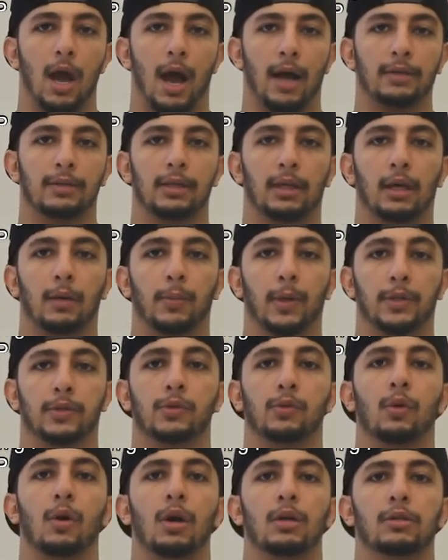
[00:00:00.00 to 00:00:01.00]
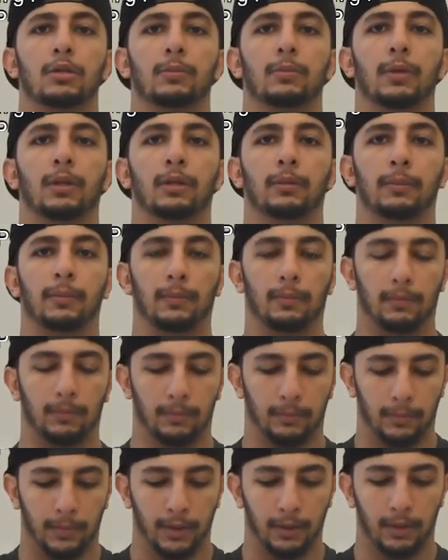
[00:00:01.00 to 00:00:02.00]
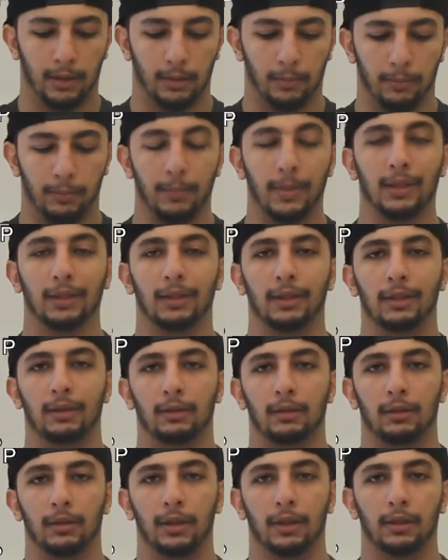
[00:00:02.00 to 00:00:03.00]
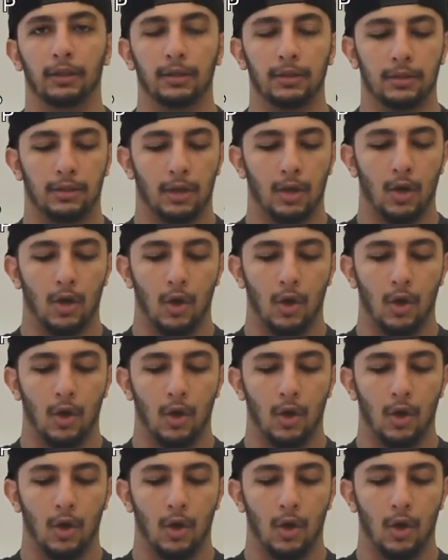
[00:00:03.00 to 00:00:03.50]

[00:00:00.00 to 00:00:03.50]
I take about 200 milliliters,